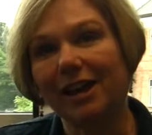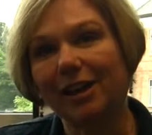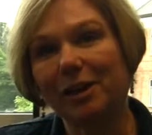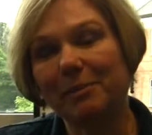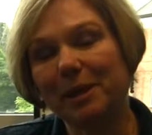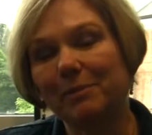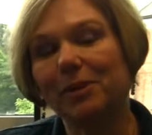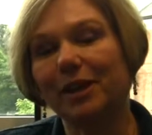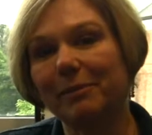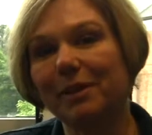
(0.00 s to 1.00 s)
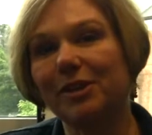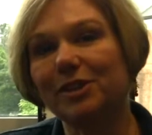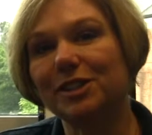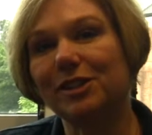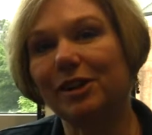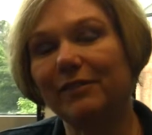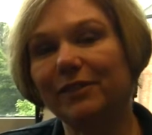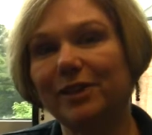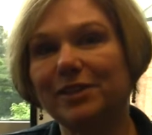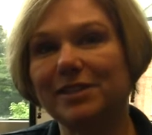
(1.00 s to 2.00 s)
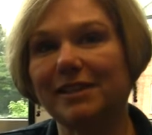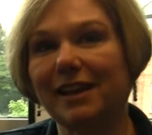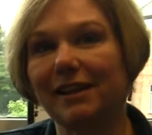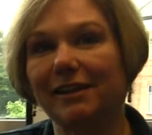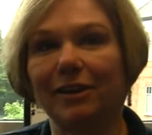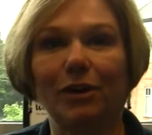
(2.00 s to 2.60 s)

A lot of people come here to Converse that are